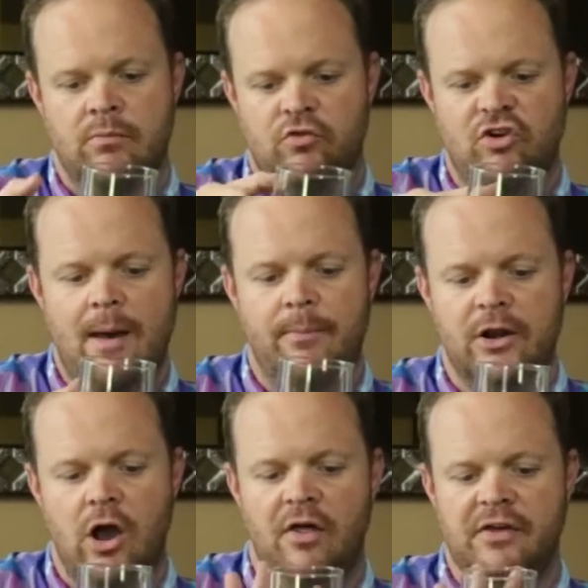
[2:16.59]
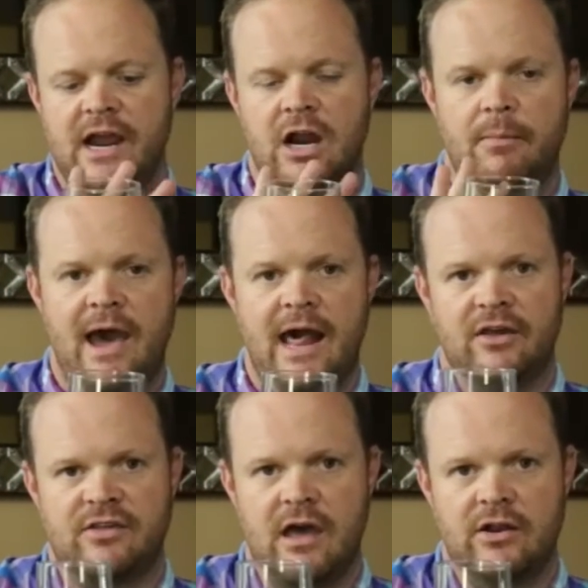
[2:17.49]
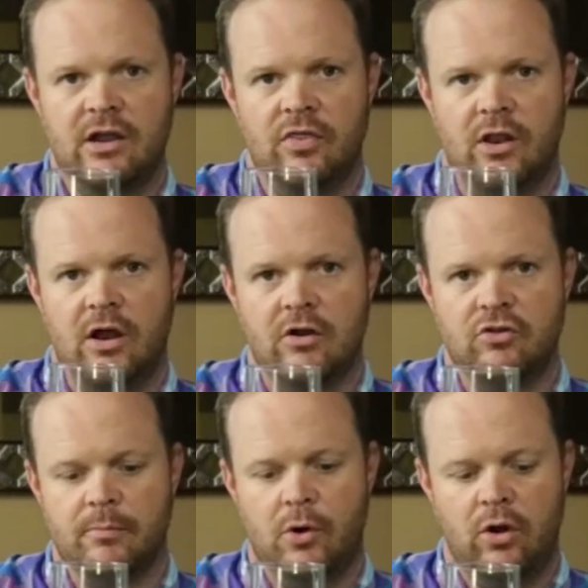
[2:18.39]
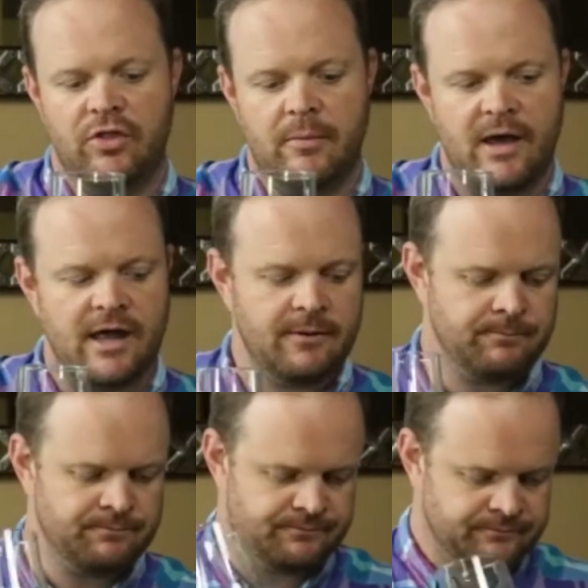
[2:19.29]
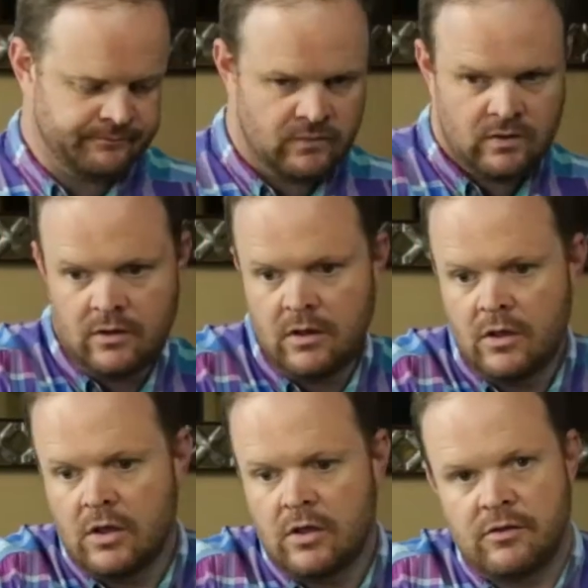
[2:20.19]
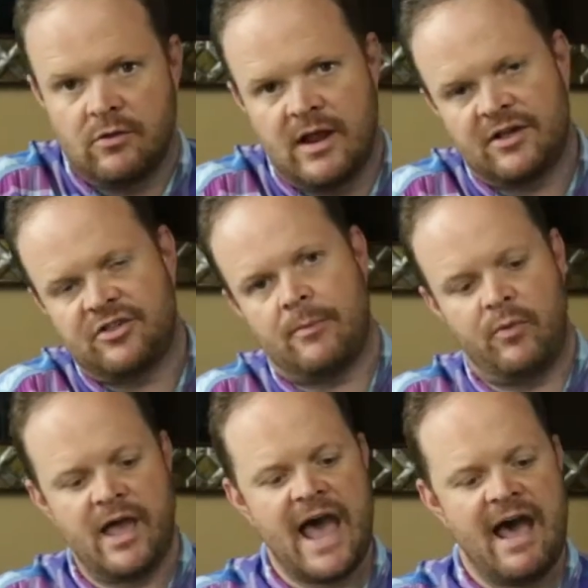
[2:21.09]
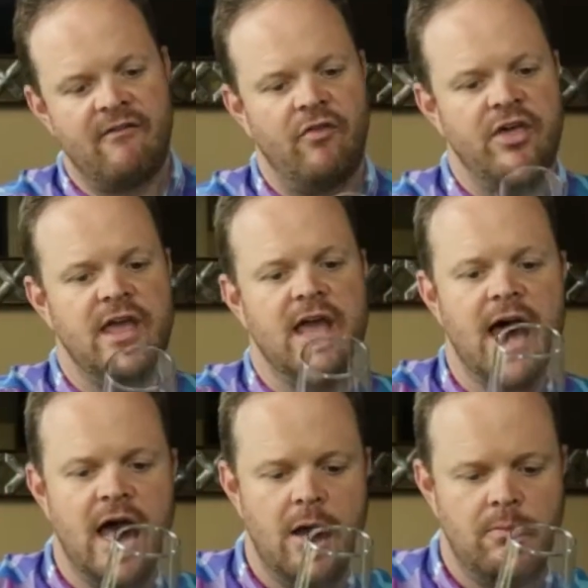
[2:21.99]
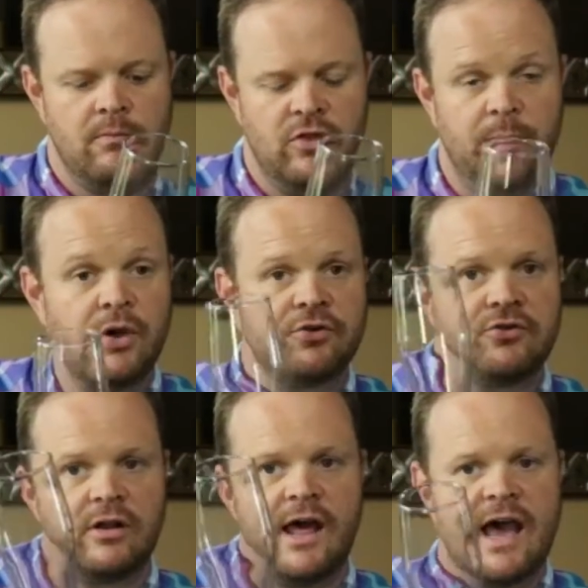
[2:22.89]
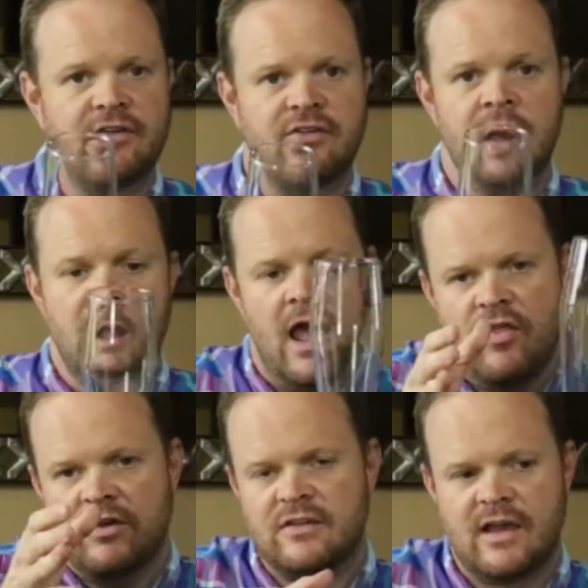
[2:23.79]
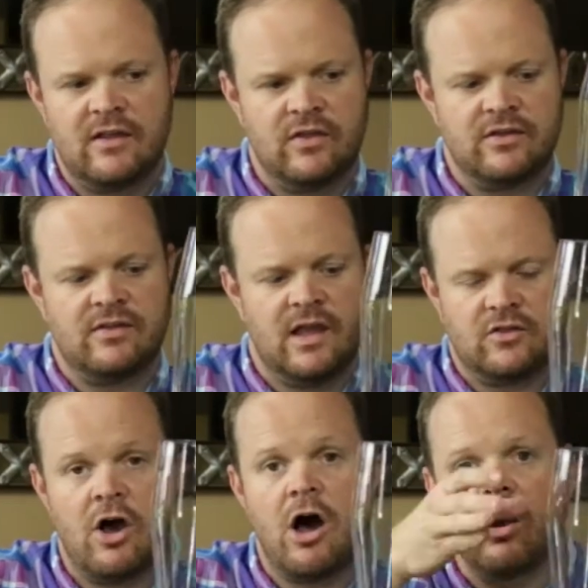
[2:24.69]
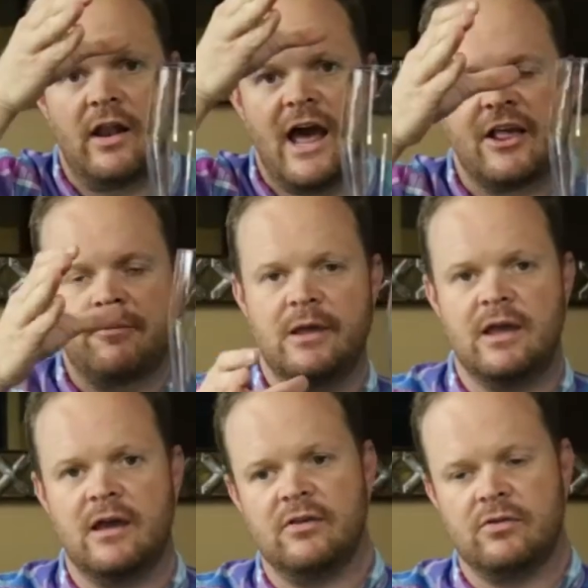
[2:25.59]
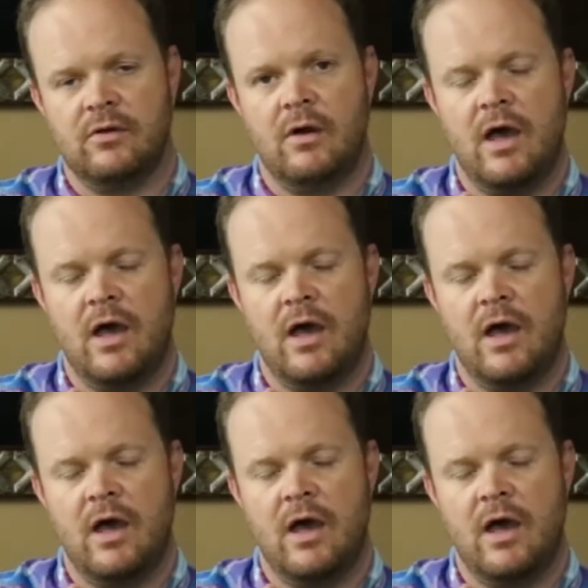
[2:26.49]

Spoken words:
trapping all the aromatics down here in the larger bowl at the bottom. So next up we have the Pilsner glass, and this is a tall glass because